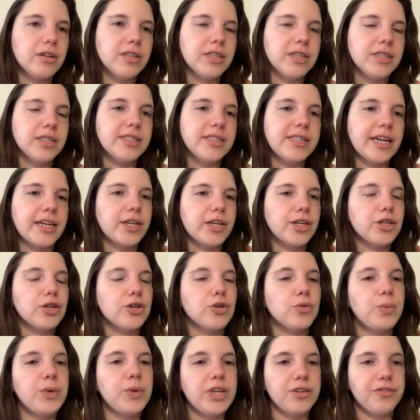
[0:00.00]
the secular
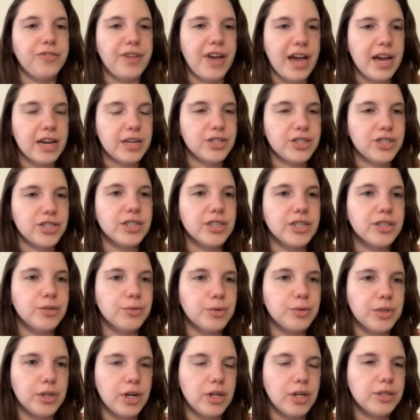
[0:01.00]
week of action
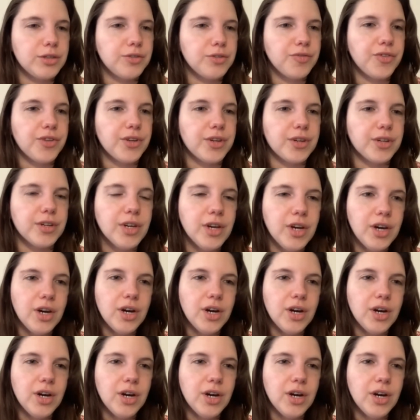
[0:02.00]
where all of the